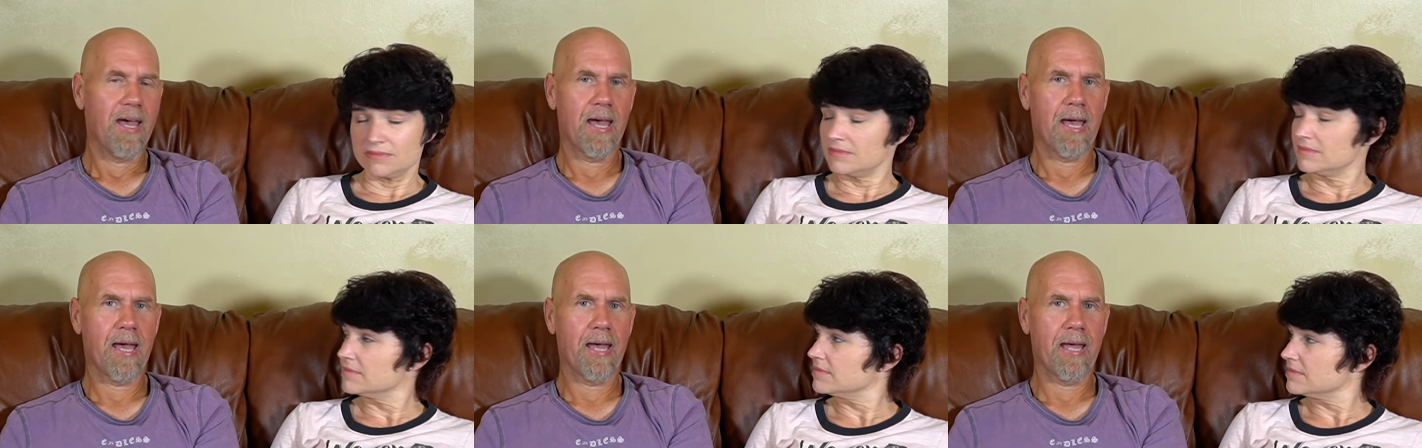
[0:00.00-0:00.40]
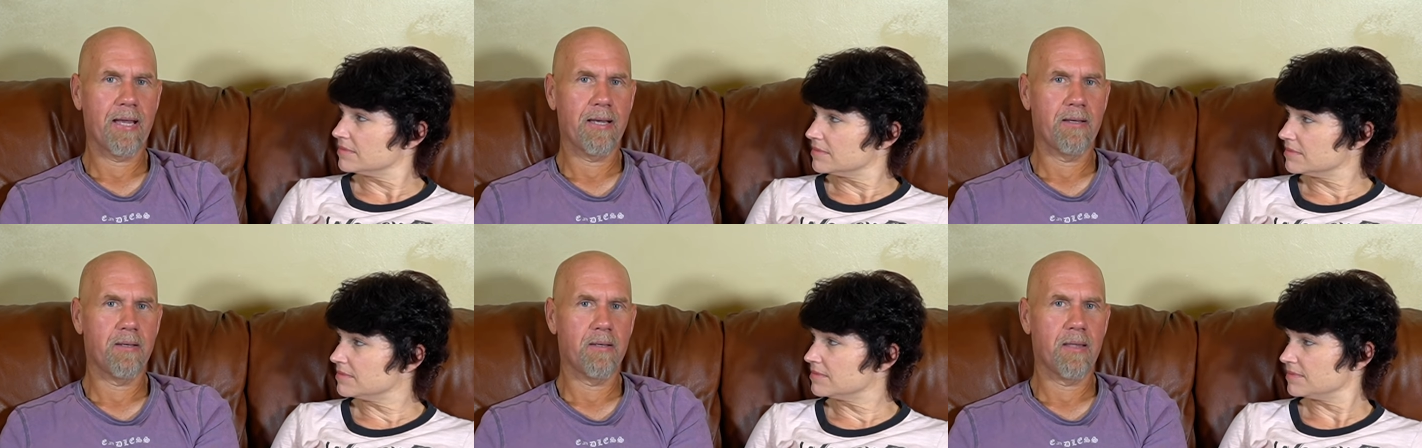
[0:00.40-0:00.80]

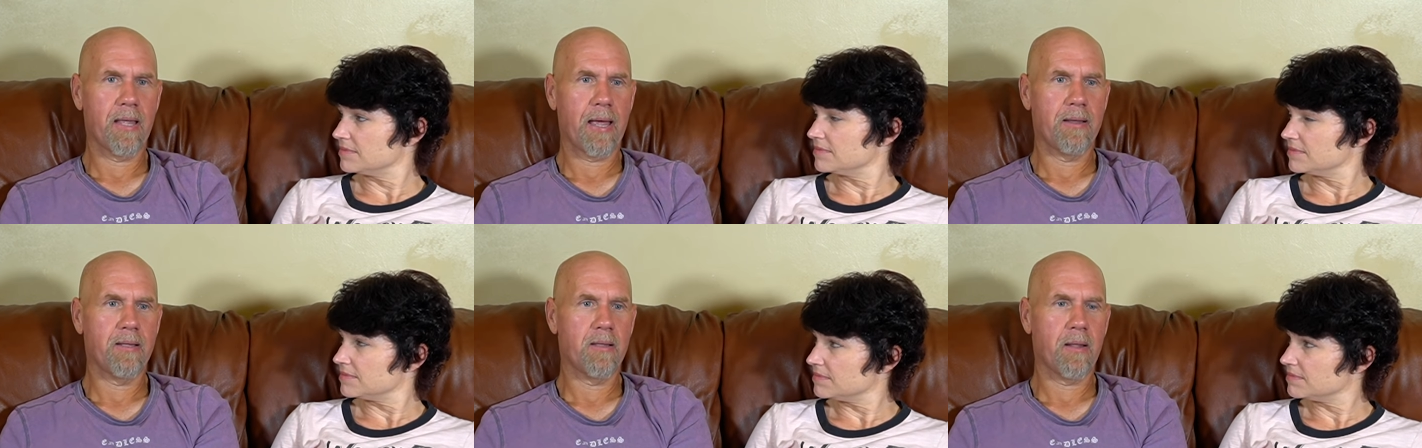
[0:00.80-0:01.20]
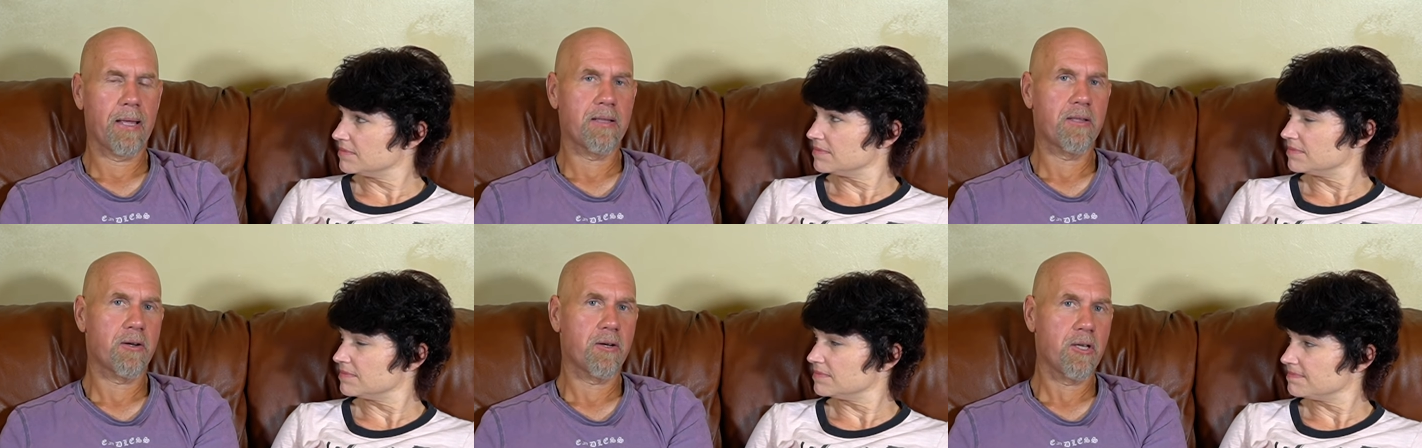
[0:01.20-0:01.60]
Speaker 1: and that
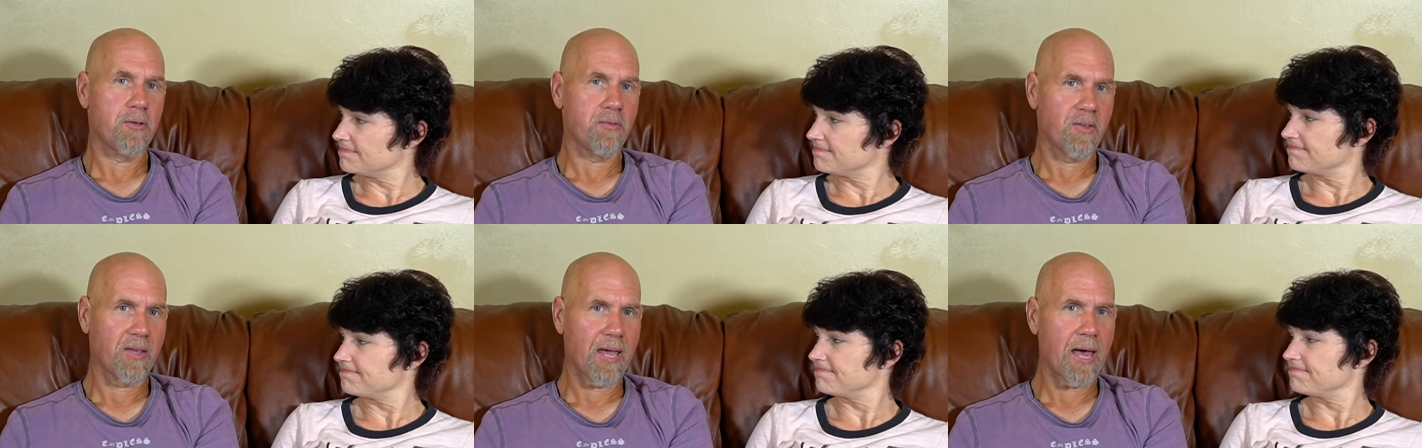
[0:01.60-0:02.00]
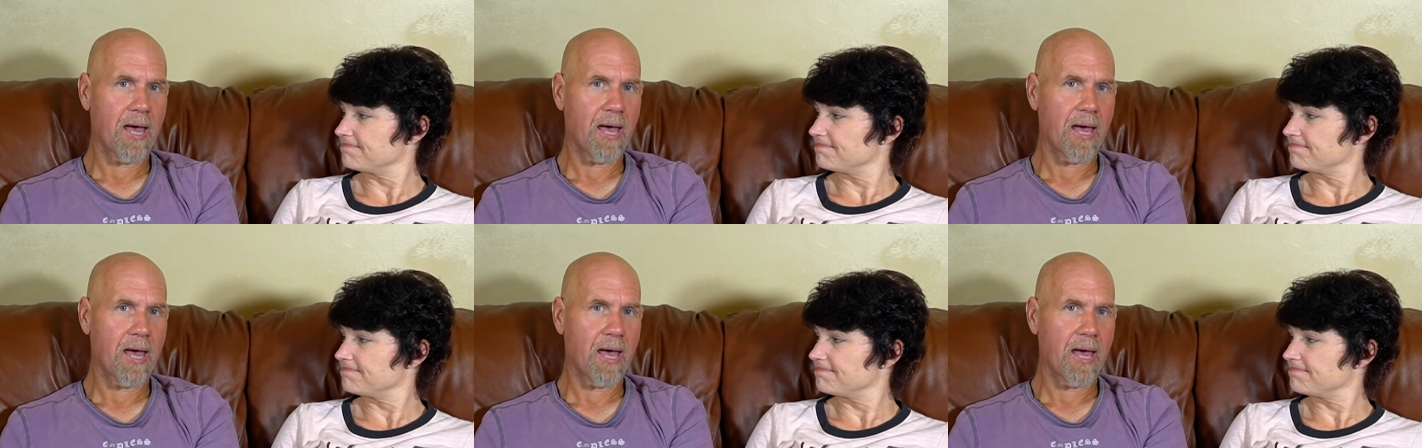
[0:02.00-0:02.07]
like they're using